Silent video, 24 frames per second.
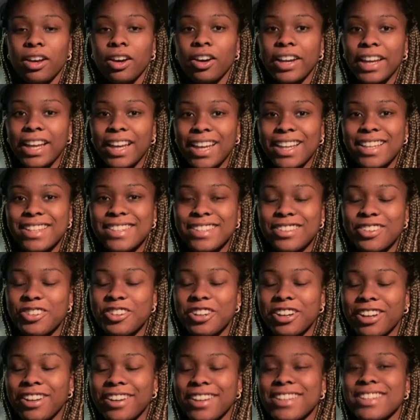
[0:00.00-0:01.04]
Okay, so
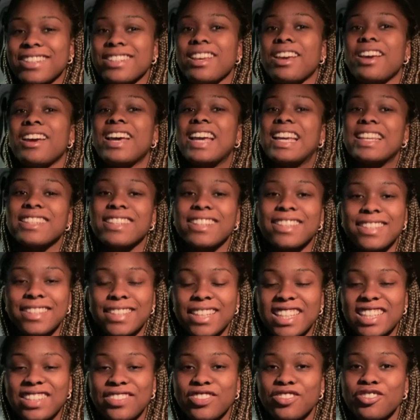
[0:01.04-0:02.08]
guys,
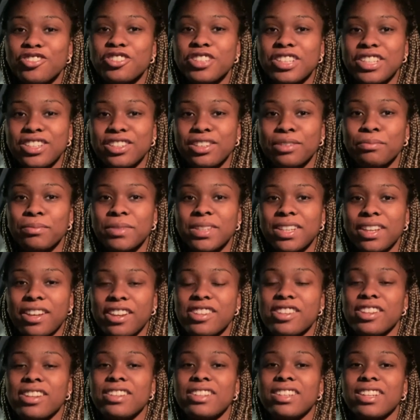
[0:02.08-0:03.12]
successful gym
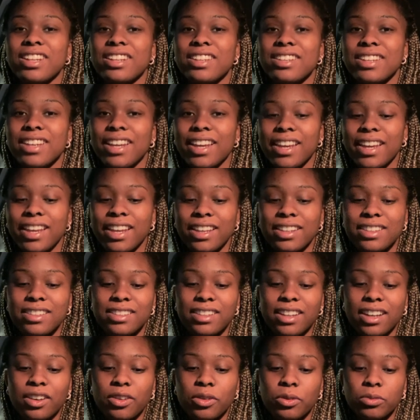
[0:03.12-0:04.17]
session today. It's
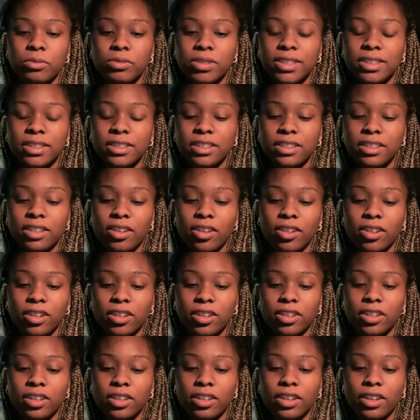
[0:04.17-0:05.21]
now six o'clock,
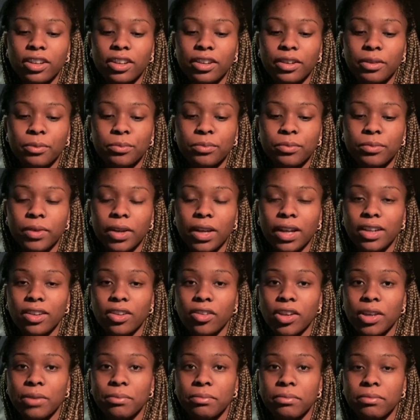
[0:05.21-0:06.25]
um, and
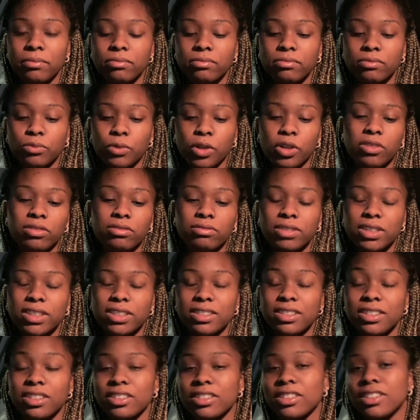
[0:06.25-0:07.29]
I am well
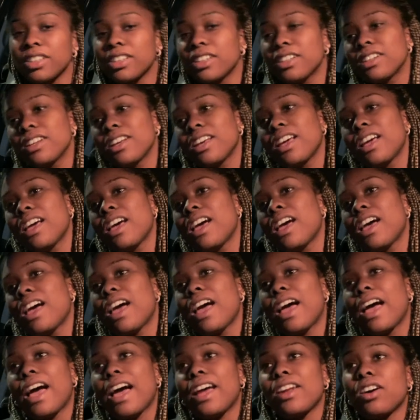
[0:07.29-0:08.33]
six thirteen,
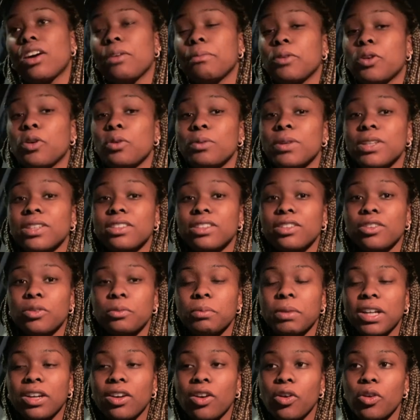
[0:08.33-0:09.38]
and I'm going to go
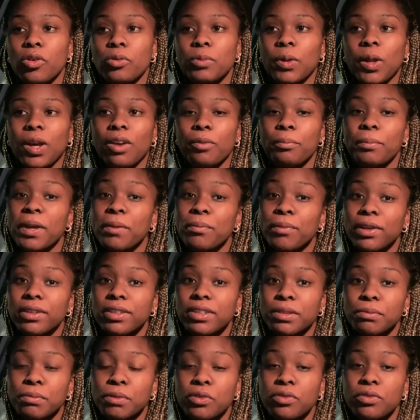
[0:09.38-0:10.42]
back home now, make my
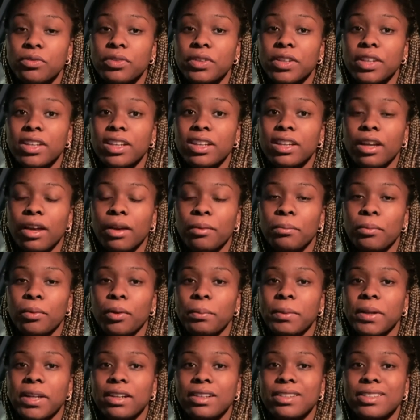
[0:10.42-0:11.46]
smoothie,
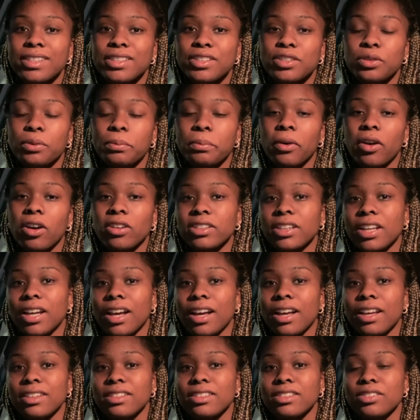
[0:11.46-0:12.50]
probably listen to a
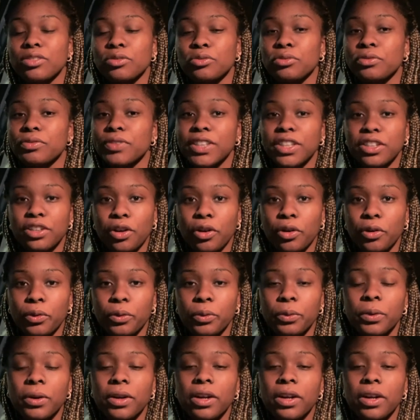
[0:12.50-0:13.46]
podcast or video,